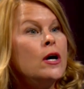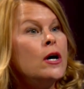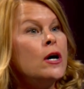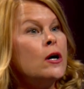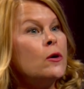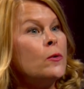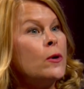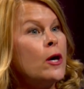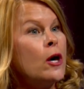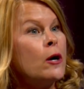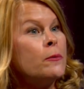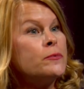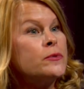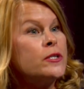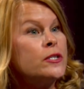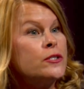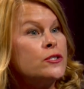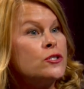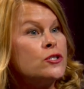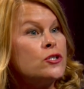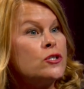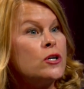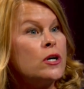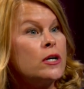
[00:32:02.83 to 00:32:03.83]
We helped
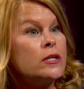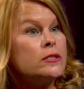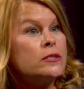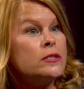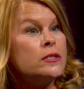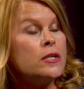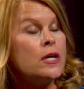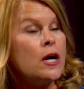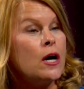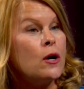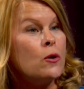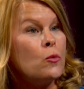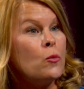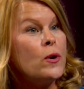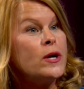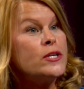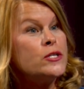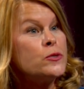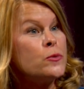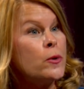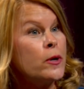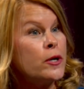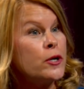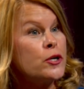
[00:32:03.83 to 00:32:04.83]
construct
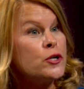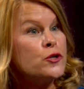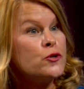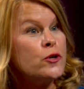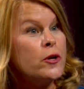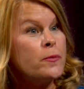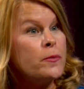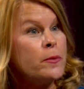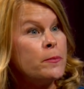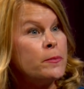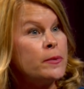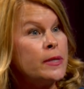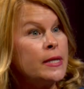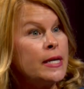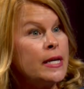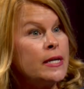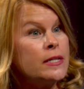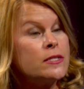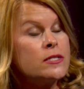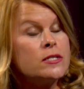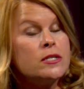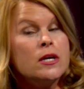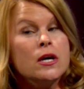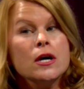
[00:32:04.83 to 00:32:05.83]
wastewater treatment
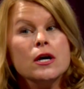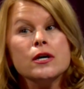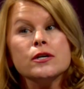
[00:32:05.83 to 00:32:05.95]
plants